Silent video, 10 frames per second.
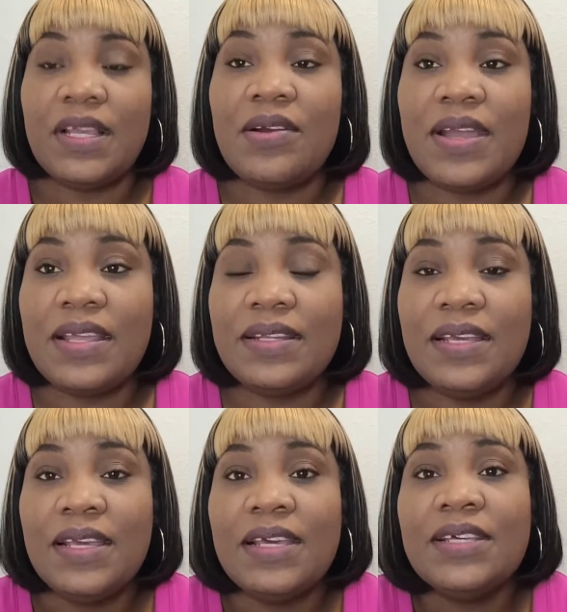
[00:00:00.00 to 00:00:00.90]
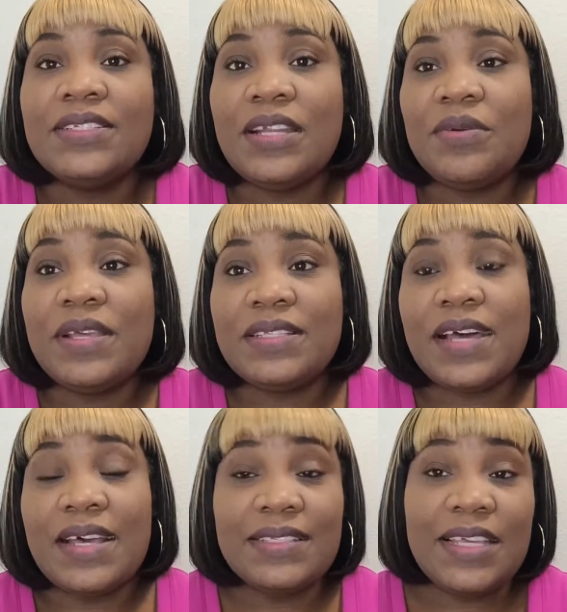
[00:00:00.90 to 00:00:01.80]
All right. So anyways,
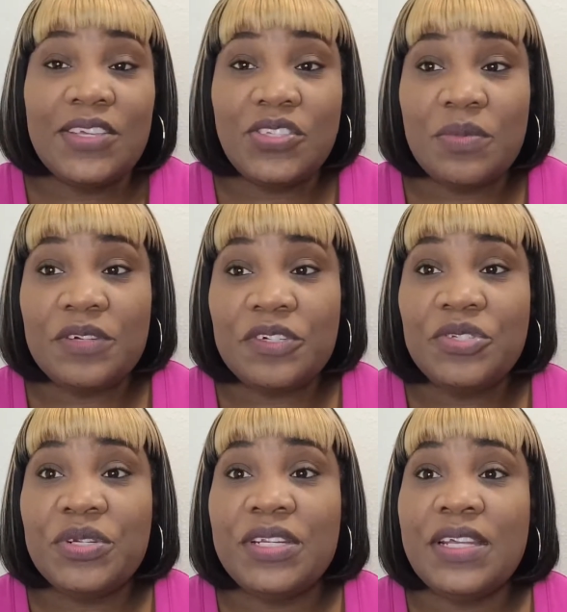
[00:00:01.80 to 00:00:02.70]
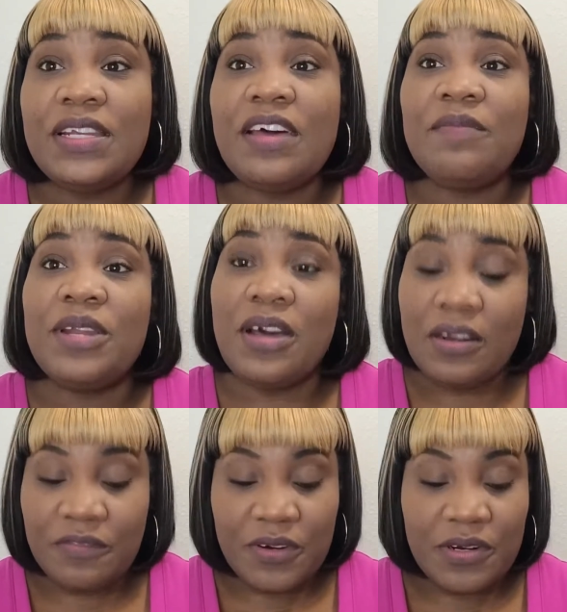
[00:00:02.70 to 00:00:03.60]
guys, thank you so much for tuning in. I've been
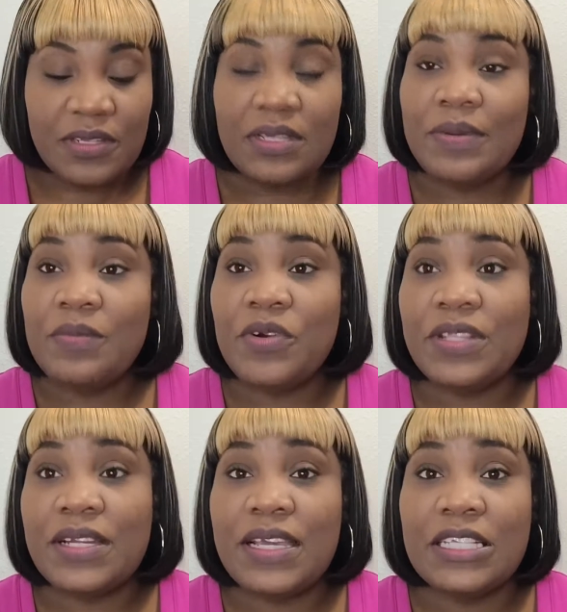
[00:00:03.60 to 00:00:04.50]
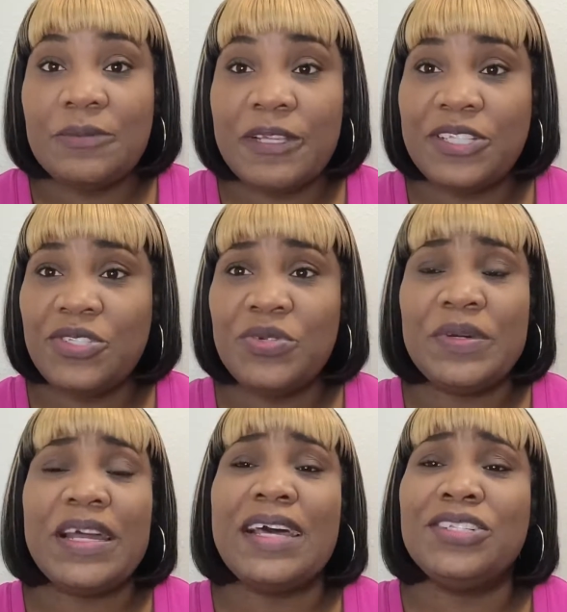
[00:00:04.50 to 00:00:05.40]
on for a little bit more than I expected to,
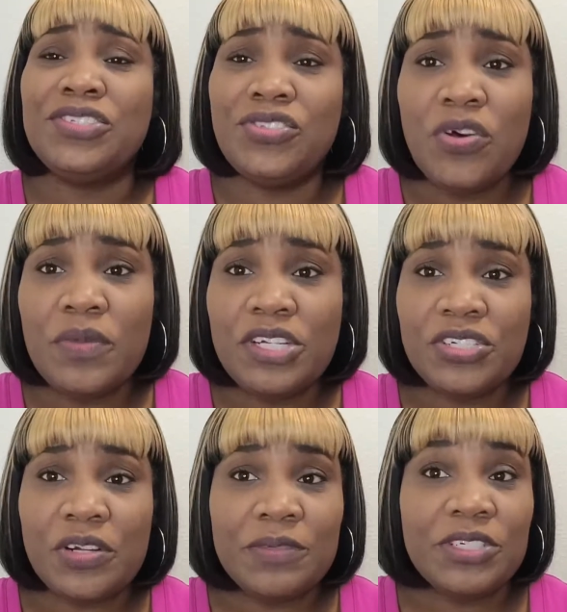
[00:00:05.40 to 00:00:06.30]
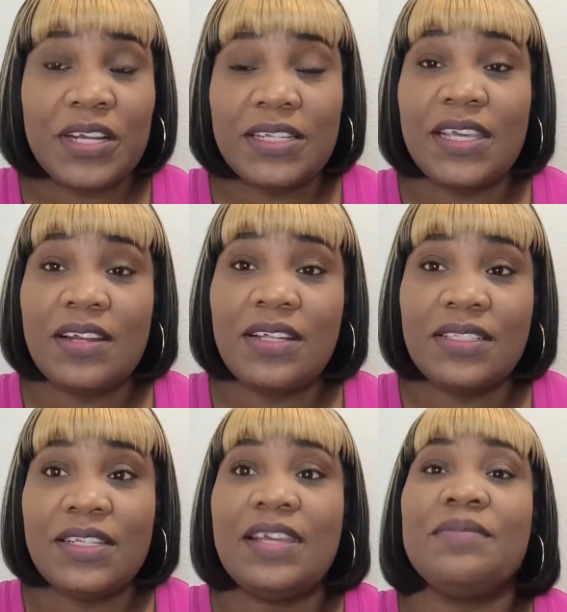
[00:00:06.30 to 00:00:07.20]
but I had so much trouble trying to get on
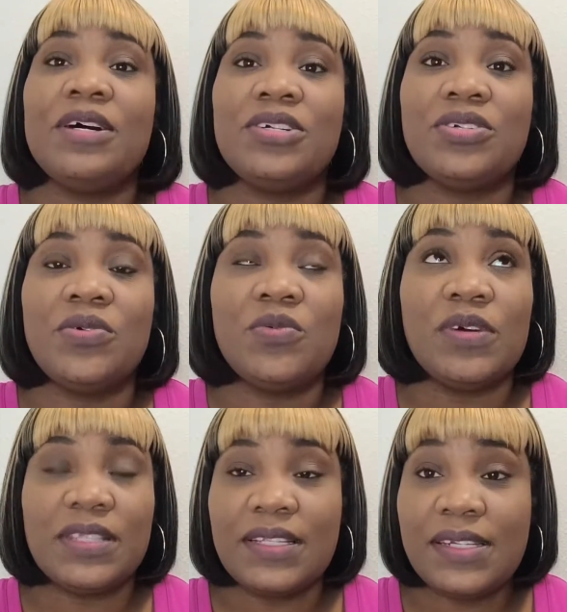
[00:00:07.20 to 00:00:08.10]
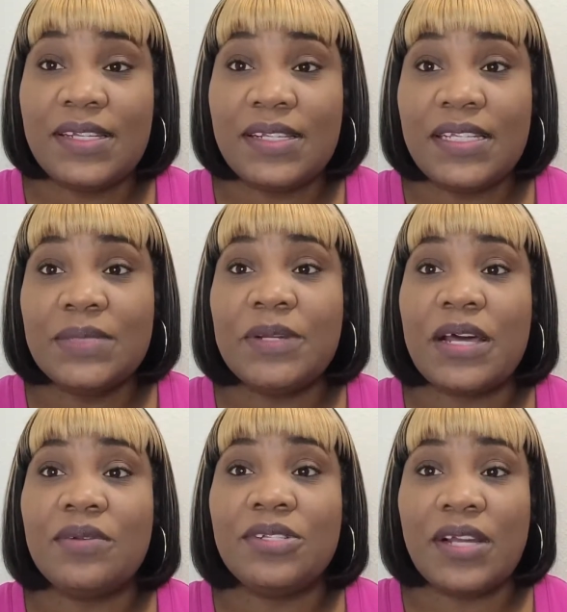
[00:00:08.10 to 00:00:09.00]
today. I'm not sure what the deal is, but
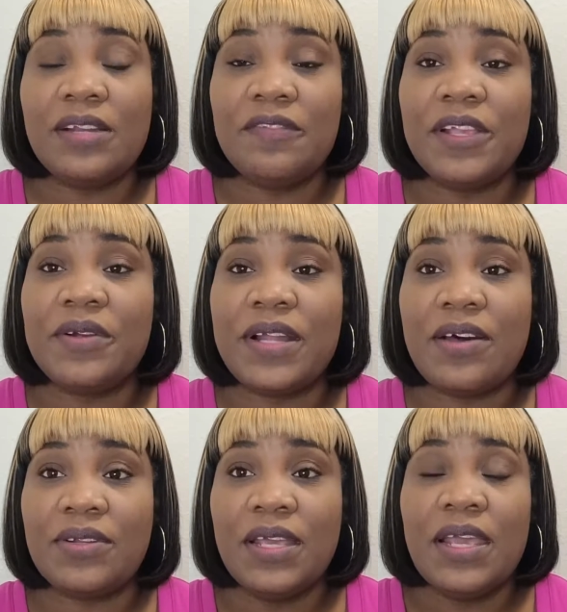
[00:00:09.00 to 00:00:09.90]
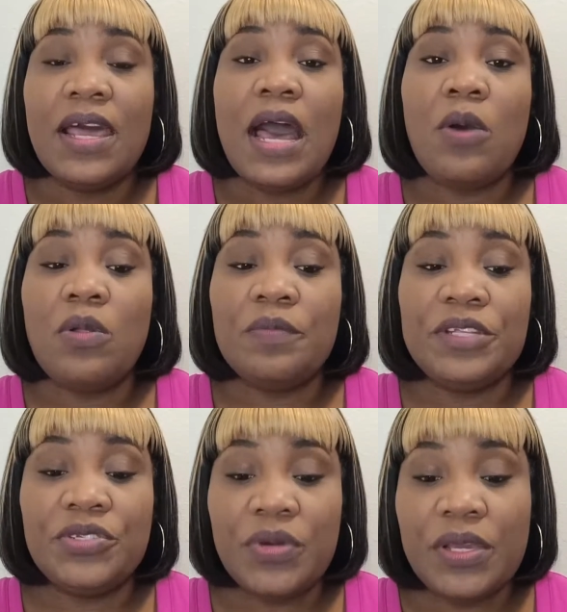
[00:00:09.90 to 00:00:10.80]
I will try to figure it out. I will
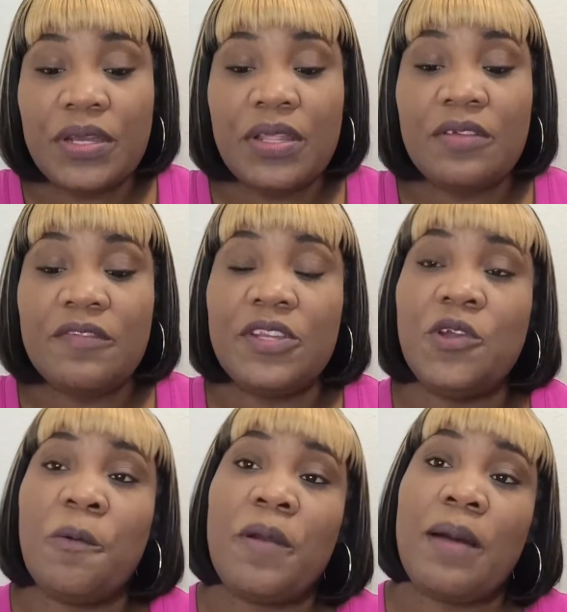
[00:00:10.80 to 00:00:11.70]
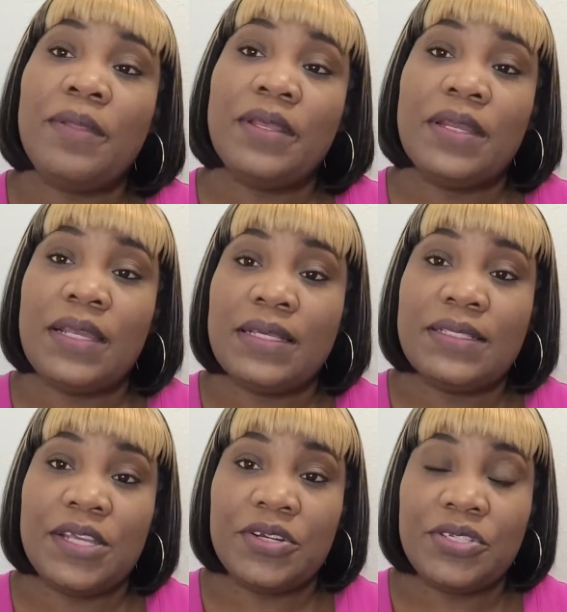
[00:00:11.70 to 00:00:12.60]
be doing another video probably in the
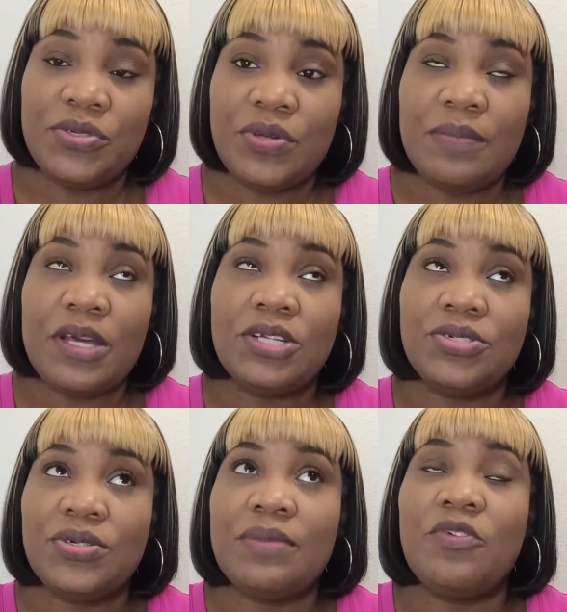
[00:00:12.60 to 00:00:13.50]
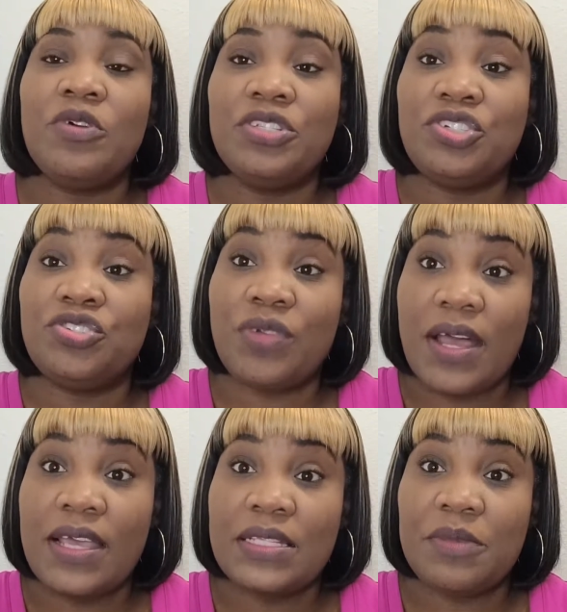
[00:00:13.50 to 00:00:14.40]
next day or two. I'm not sure. I'm going to
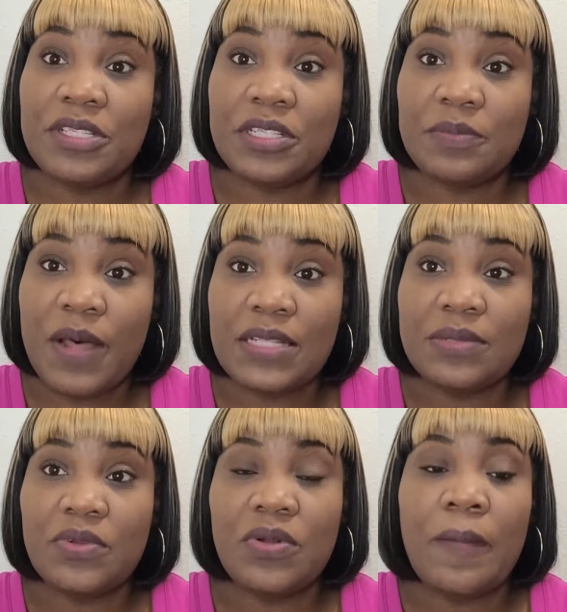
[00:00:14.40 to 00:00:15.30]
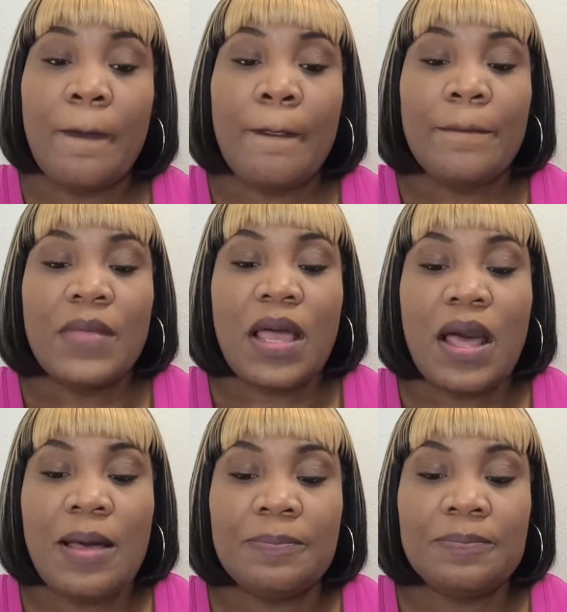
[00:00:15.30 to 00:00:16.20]
try as best as possible
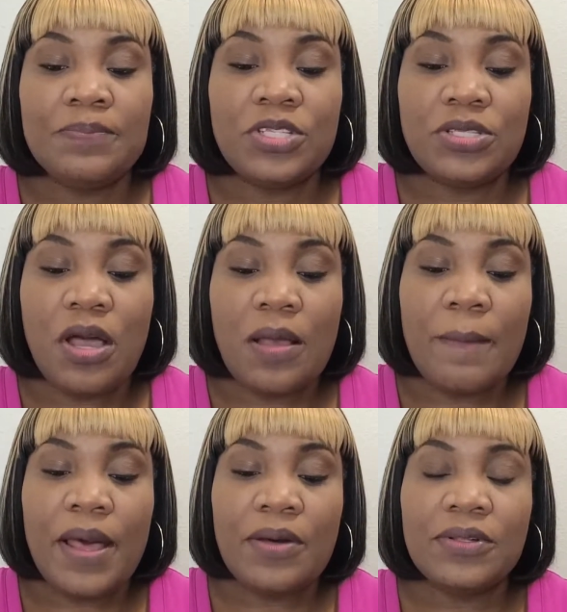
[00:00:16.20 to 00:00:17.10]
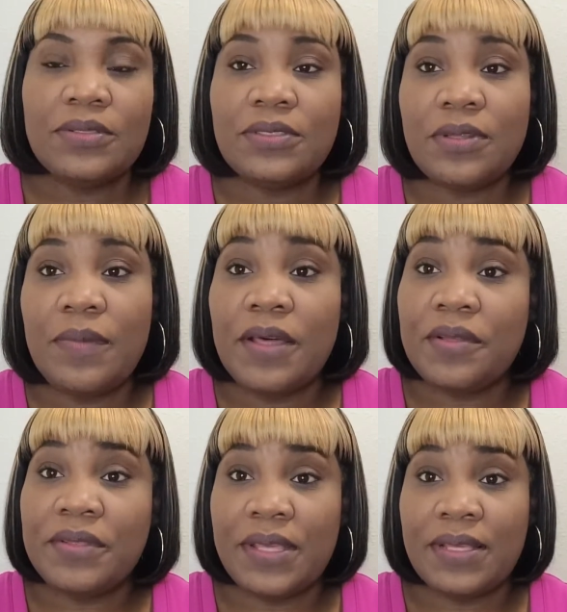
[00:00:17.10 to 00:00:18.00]
to talk about some
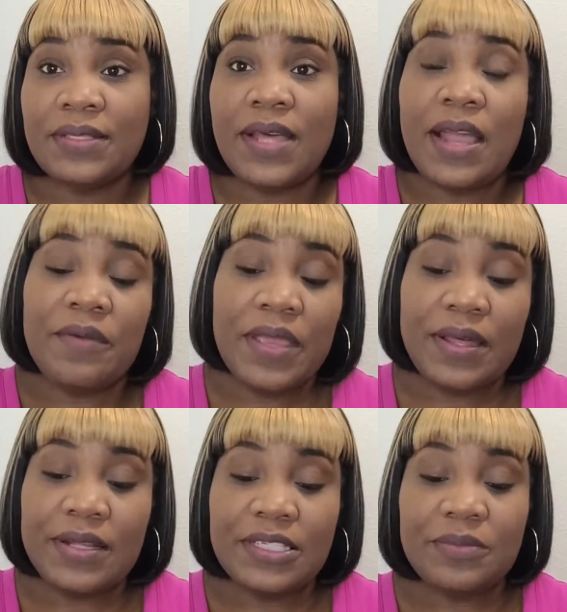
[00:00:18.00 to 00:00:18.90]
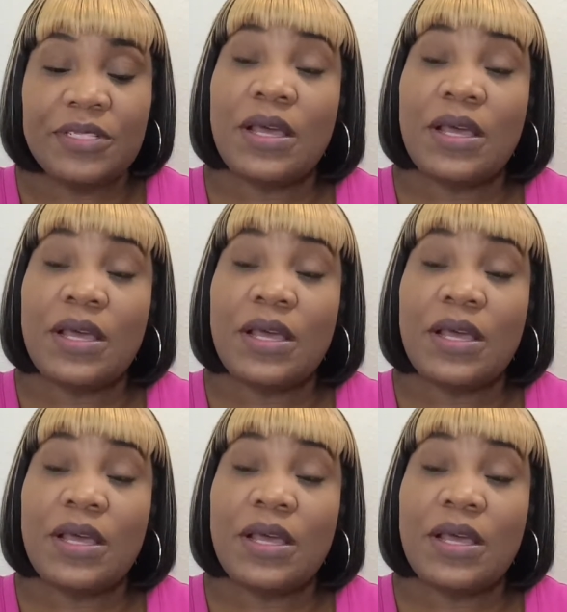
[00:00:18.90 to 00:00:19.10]
other things, irate customers.